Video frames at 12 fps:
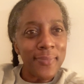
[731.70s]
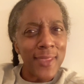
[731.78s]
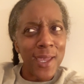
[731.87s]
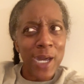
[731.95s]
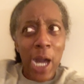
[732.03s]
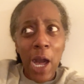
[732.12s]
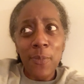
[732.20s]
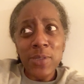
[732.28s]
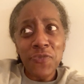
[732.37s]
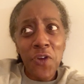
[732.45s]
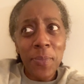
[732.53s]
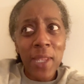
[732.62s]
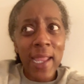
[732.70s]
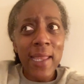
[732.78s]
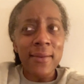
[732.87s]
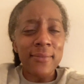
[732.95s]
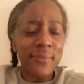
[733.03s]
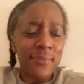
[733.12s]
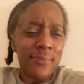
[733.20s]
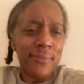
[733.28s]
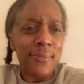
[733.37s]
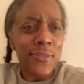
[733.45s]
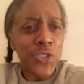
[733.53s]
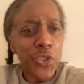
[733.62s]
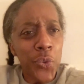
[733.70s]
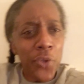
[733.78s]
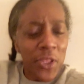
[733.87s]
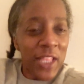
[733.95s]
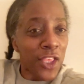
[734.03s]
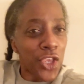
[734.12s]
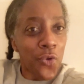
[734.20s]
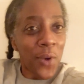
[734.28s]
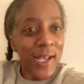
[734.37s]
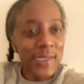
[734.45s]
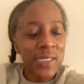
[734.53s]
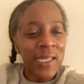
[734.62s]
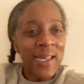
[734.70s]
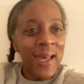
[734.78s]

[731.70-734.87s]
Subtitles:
comes from in the US